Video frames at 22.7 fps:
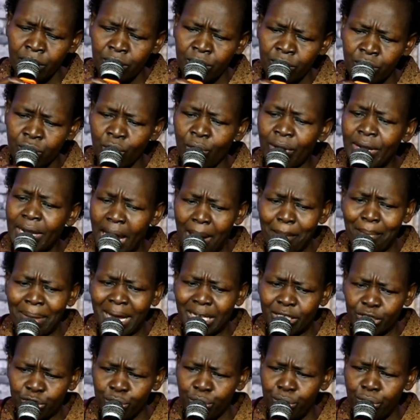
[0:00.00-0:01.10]
So, number
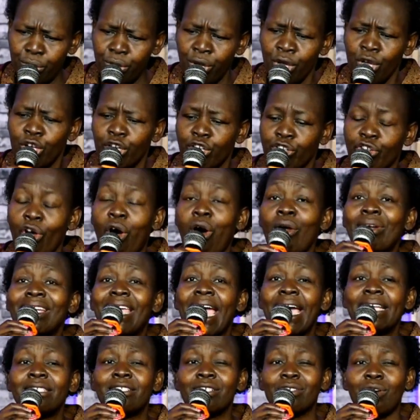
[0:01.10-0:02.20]
two, don't
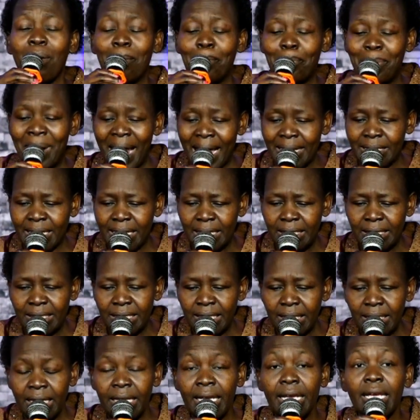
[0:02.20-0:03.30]
get complacent
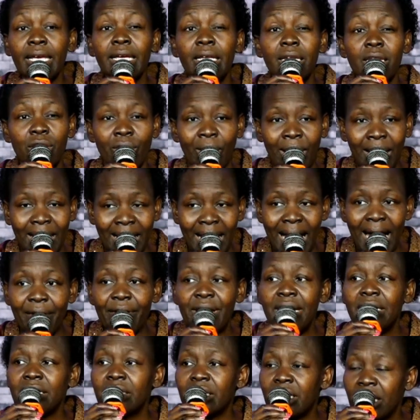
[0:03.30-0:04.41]
in your
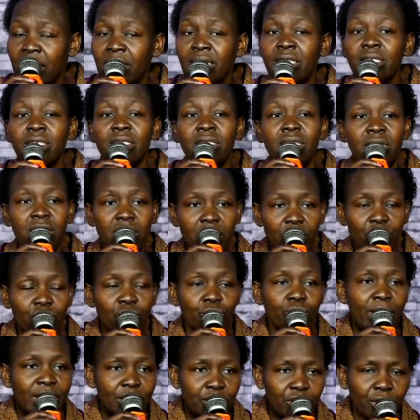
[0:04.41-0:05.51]
current
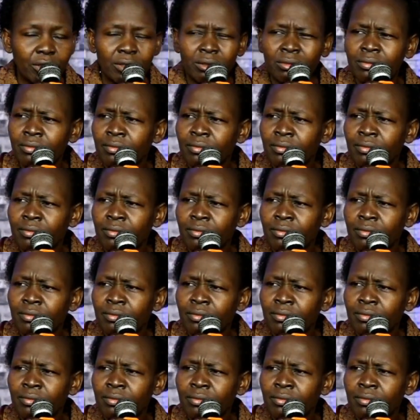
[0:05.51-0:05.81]
situation.